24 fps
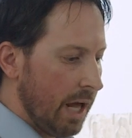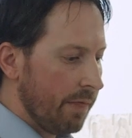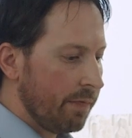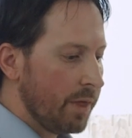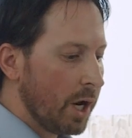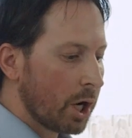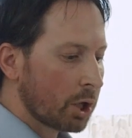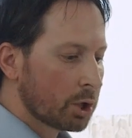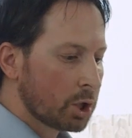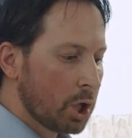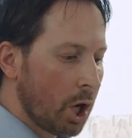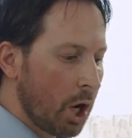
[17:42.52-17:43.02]

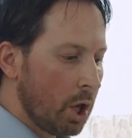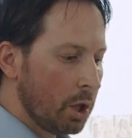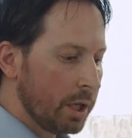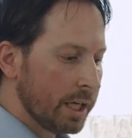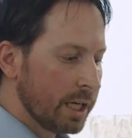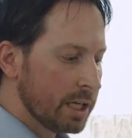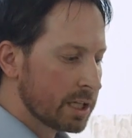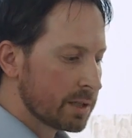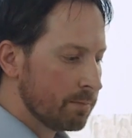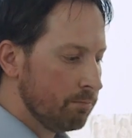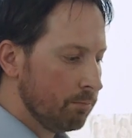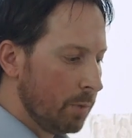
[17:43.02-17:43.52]
Their
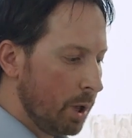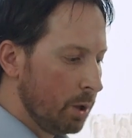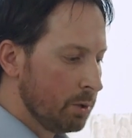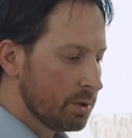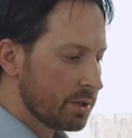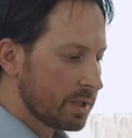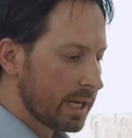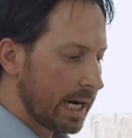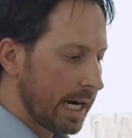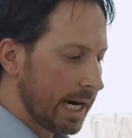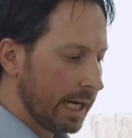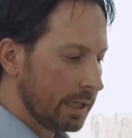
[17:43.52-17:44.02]
calling is
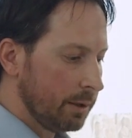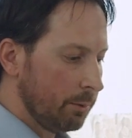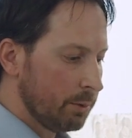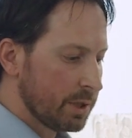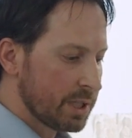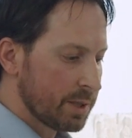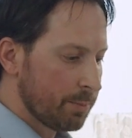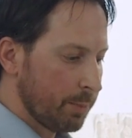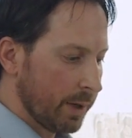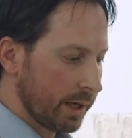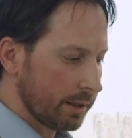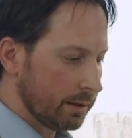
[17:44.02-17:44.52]
most highly
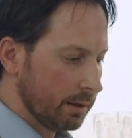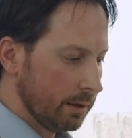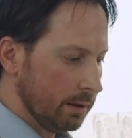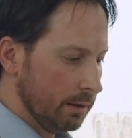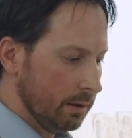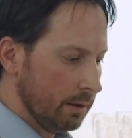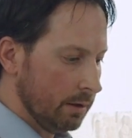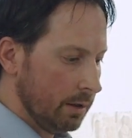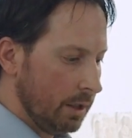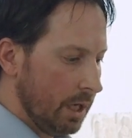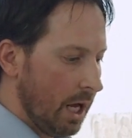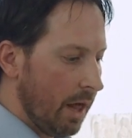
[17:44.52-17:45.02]

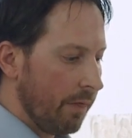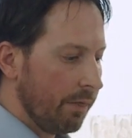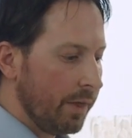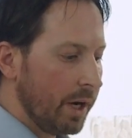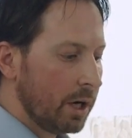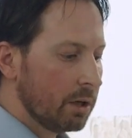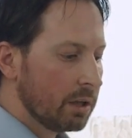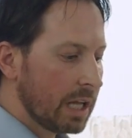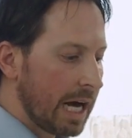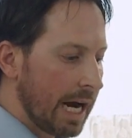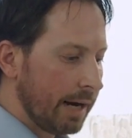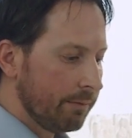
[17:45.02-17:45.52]
respected.
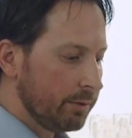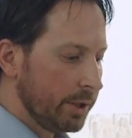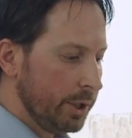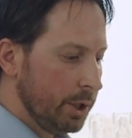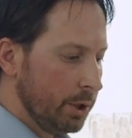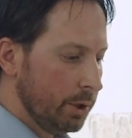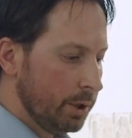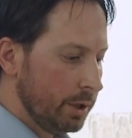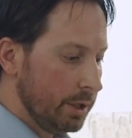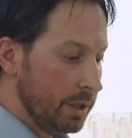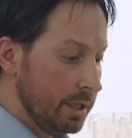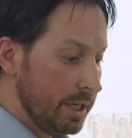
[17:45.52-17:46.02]
Their
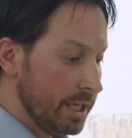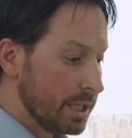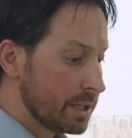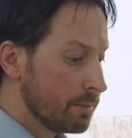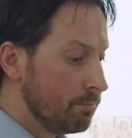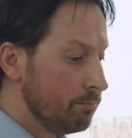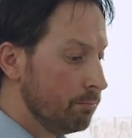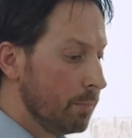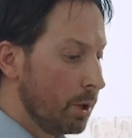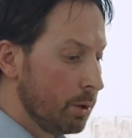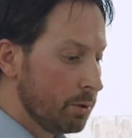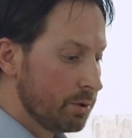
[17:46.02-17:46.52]
livelihood
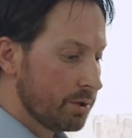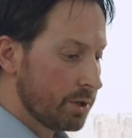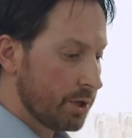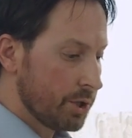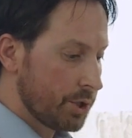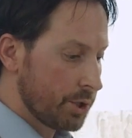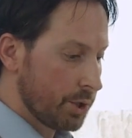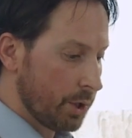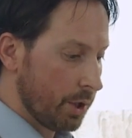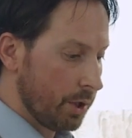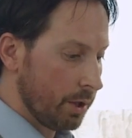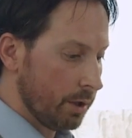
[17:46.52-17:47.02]
is most
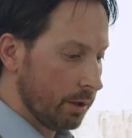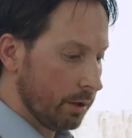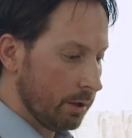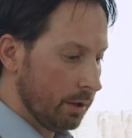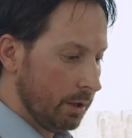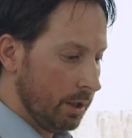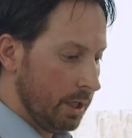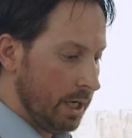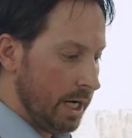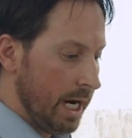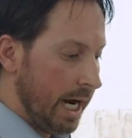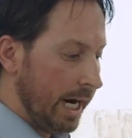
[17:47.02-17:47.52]
assured
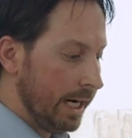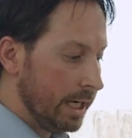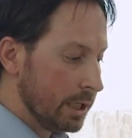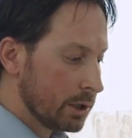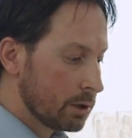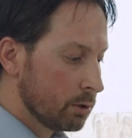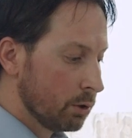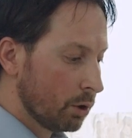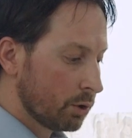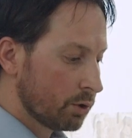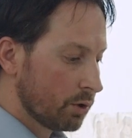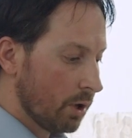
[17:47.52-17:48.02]
and
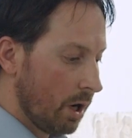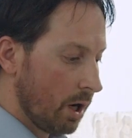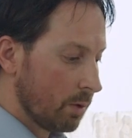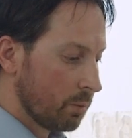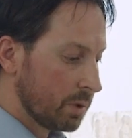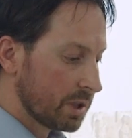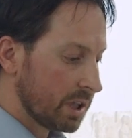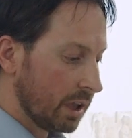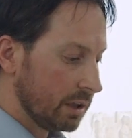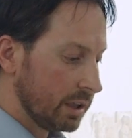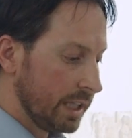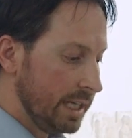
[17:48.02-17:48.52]
is looked
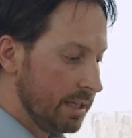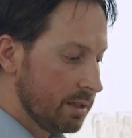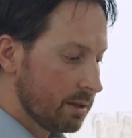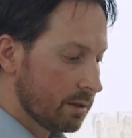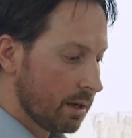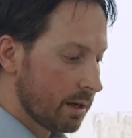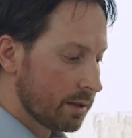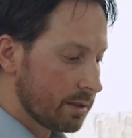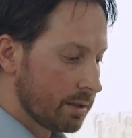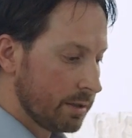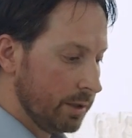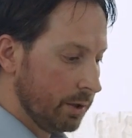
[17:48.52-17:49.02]
on with the
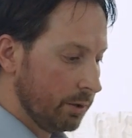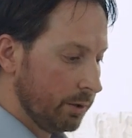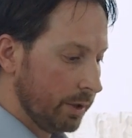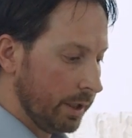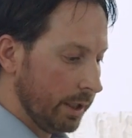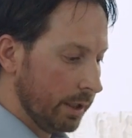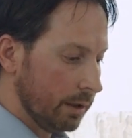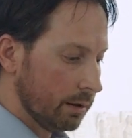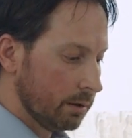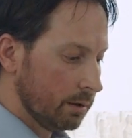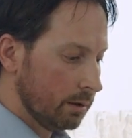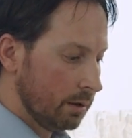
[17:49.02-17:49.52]
least
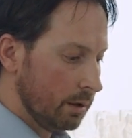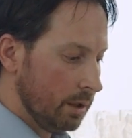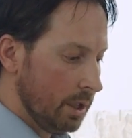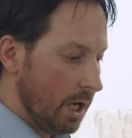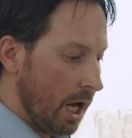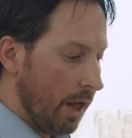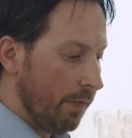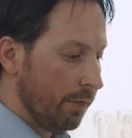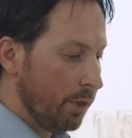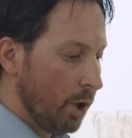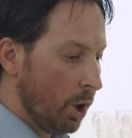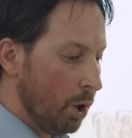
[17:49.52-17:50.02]
hostility.
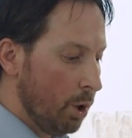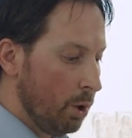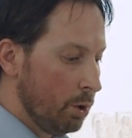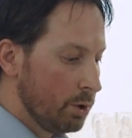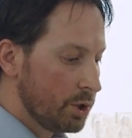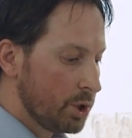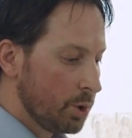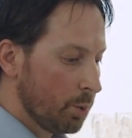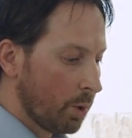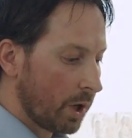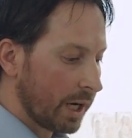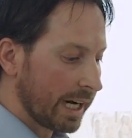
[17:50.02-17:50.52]

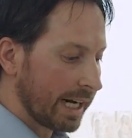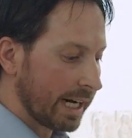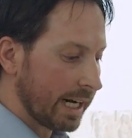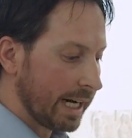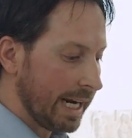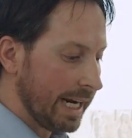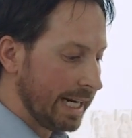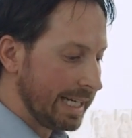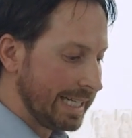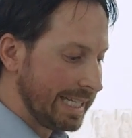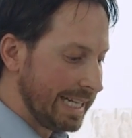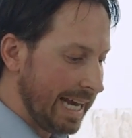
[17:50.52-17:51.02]
Those who are
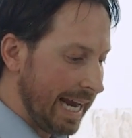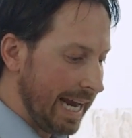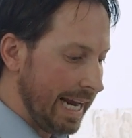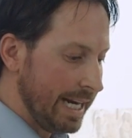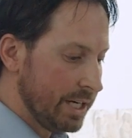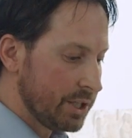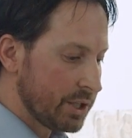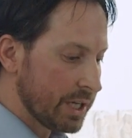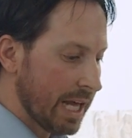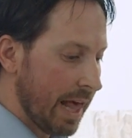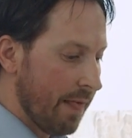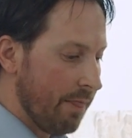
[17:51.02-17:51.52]

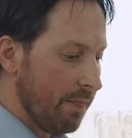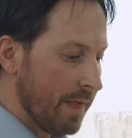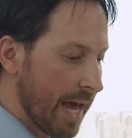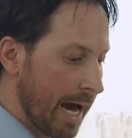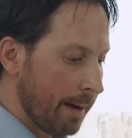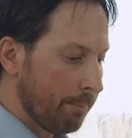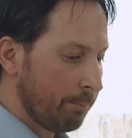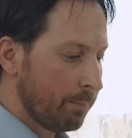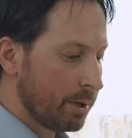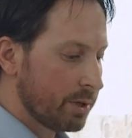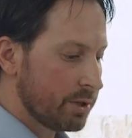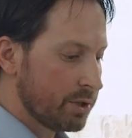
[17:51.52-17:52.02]
engaged in
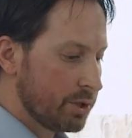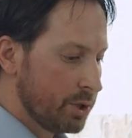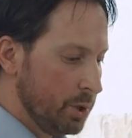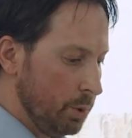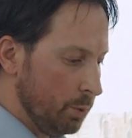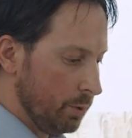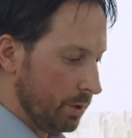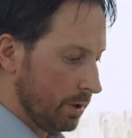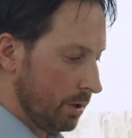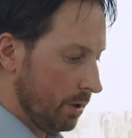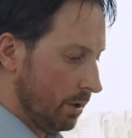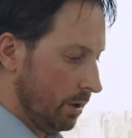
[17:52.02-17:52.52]
that
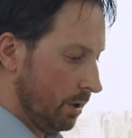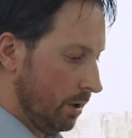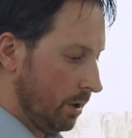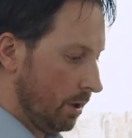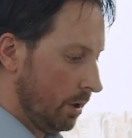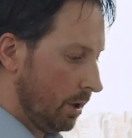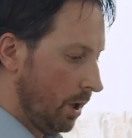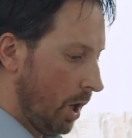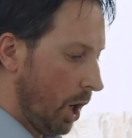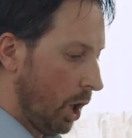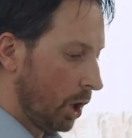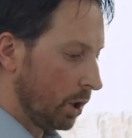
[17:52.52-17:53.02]
pursuit
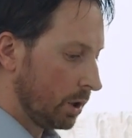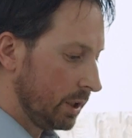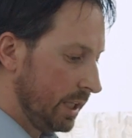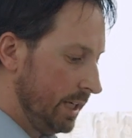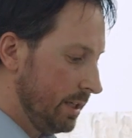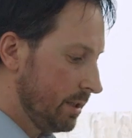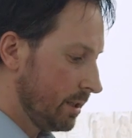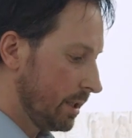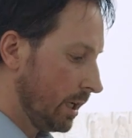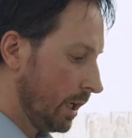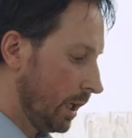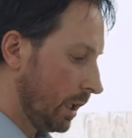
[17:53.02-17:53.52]
are
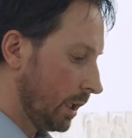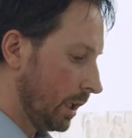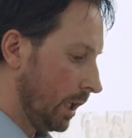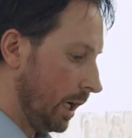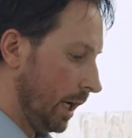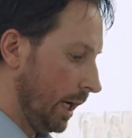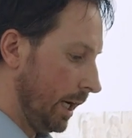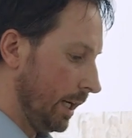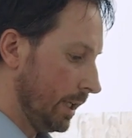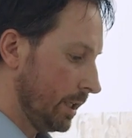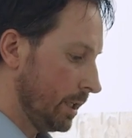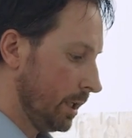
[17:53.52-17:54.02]
least
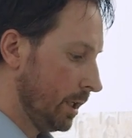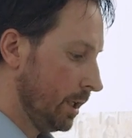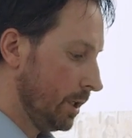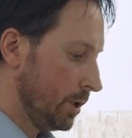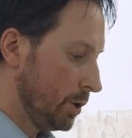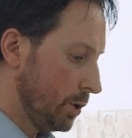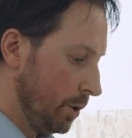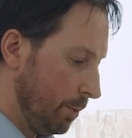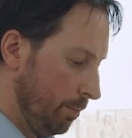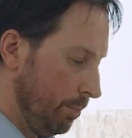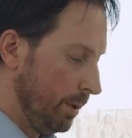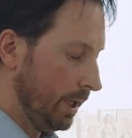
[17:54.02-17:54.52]
inclined
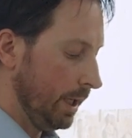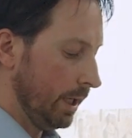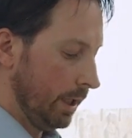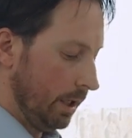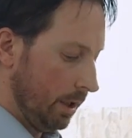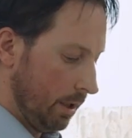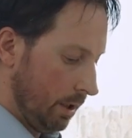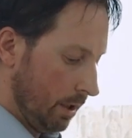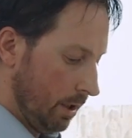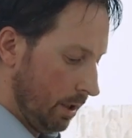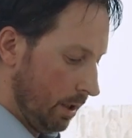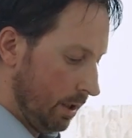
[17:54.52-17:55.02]
to
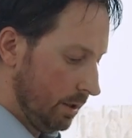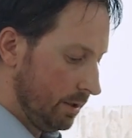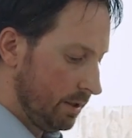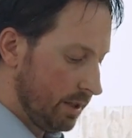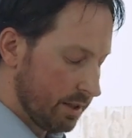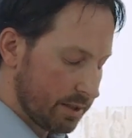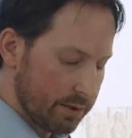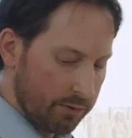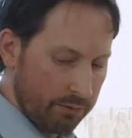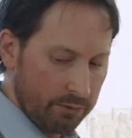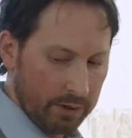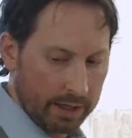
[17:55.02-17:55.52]
be
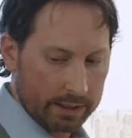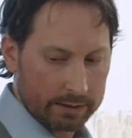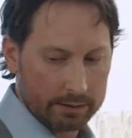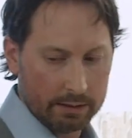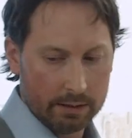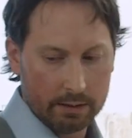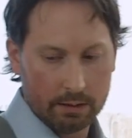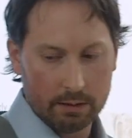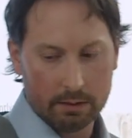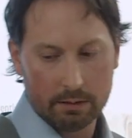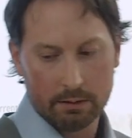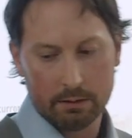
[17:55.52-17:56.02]

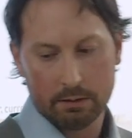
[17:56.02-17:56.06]
disaffected.